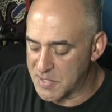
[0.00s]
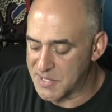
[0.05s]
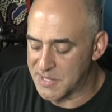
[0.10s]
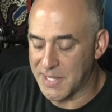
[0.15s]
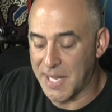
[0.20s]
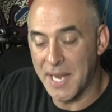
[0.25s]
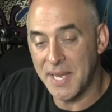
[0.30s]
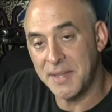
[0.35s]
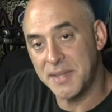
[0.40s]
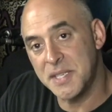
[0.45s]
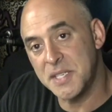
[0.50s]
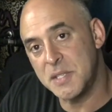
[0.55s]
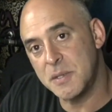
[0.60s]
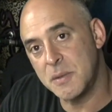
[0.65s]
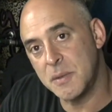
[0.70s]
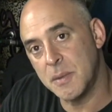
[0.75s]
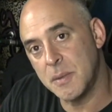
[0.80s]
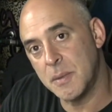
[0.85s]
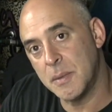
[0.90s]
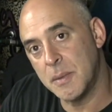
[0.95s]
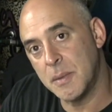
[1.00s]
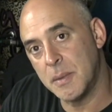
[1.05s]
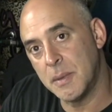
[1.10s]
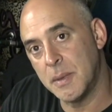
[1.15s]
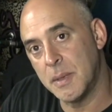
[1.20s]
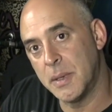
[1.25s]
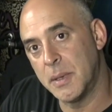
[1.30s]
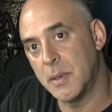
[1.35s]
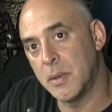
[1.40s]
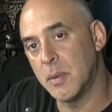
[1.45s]
slide this
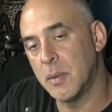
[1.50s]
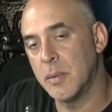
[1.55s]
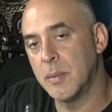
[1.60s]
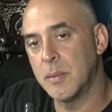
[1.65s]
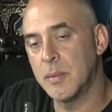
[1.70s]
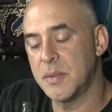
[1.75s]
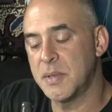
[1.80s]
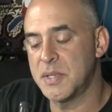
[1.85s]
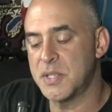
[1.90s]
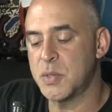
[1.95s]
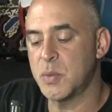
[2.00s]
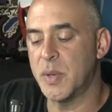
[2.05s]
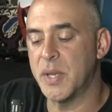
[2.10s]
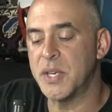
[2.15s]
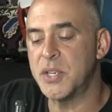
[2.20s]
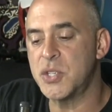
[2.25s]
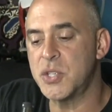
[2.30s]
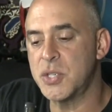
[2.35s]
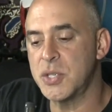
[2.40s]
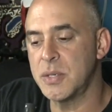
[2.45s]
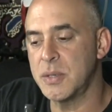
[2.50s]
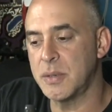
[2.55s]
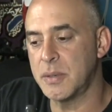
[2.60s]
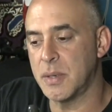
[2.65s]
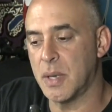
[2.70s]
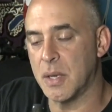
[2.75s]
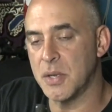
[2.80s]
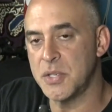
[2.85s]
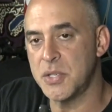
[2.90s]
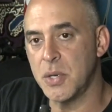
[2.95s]
little switch.
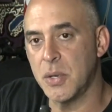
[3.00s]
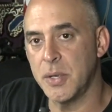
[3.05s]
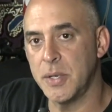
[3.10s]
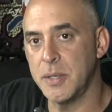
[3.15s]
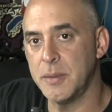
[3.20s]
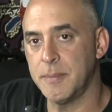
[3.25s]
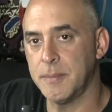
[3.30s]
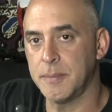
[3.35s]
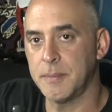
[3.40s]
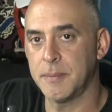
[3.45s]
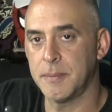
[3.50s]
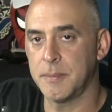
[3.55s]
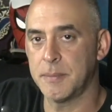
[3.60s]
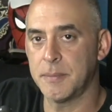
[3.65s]
I'll show you.